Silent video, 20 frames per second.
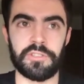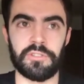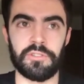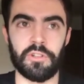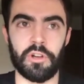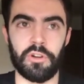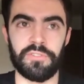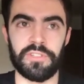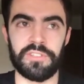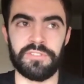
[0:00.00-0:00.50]

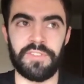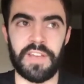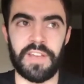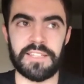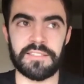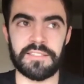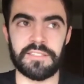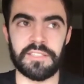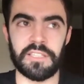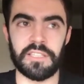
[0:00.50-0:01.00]
of
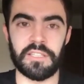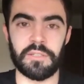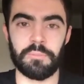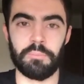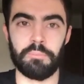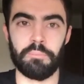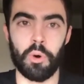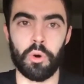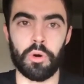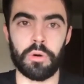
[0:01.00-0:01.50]
investing
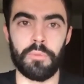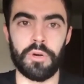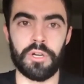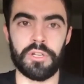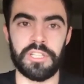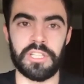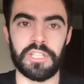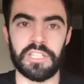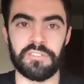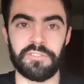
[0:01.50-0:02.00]
more
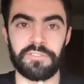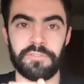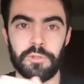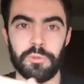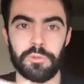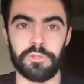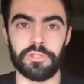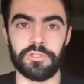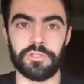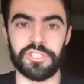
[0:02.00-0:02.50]
money in
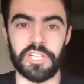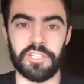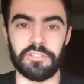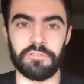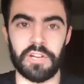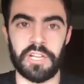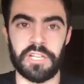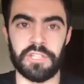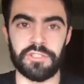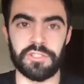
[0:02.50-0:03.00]
future
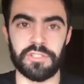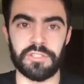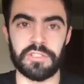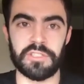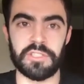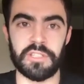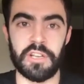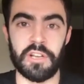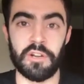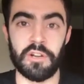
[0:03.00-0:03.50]
generations
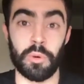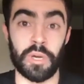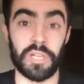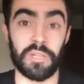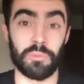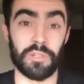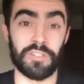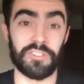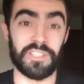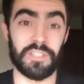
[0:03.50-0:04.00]
when
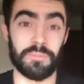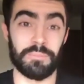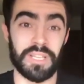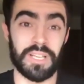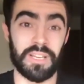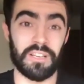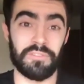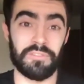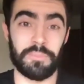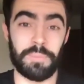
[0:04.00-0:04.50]
we're in the
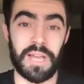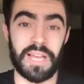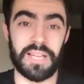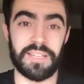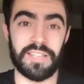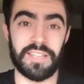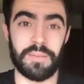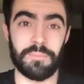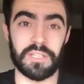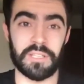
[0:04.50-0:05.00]
middle of a
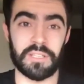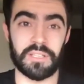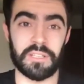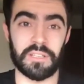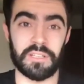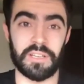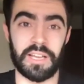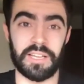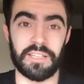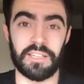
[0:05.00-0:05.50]
pandemic
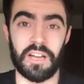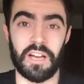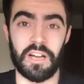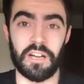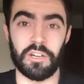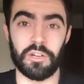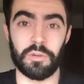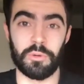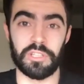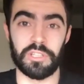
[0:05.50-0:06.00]
and an
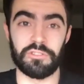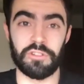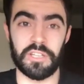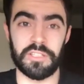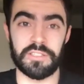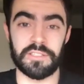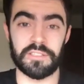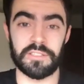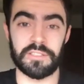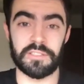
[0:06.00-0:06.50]
ongoing
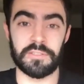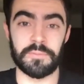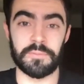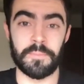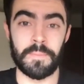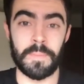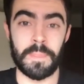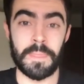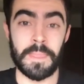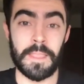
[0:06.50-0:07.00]
crisis?
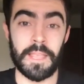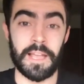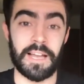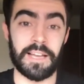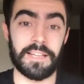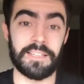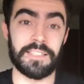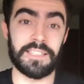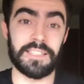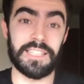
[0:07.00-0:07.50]

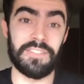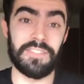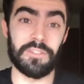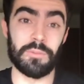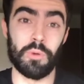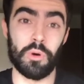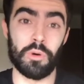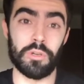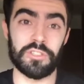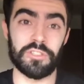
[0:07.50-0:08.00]
And even
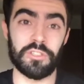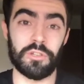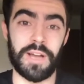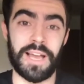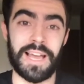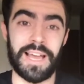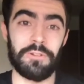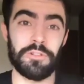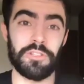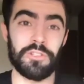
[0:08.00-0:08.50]
more so,
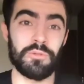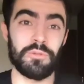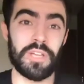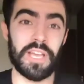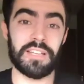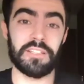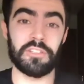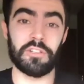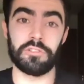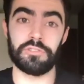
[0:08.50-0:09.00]
how do you
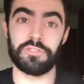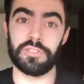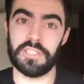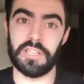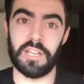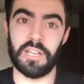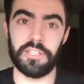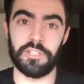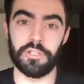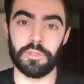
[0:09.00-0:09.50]
get countries
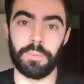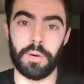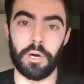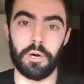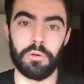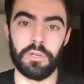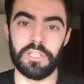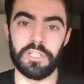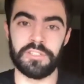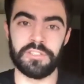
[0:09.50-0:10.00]
like your
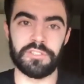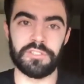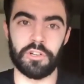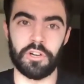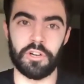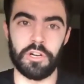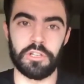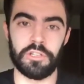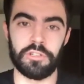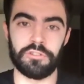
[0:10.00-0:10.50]
Polands, your
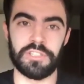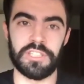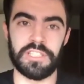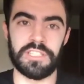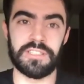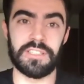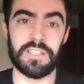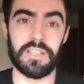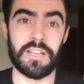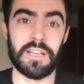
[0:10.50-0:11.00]

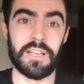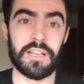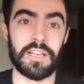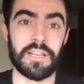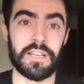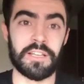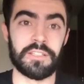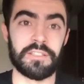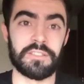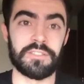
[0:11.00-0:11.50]
Hungaries,
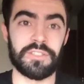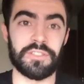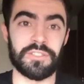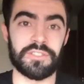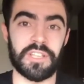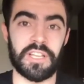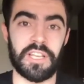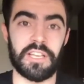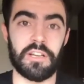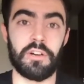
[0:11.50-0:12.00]
to
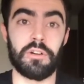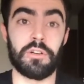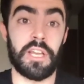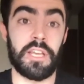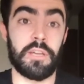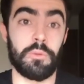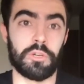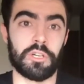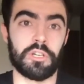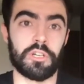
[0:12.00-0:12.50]
say, okay,
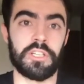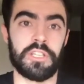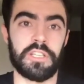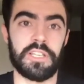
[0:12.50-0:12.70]
we're gonna,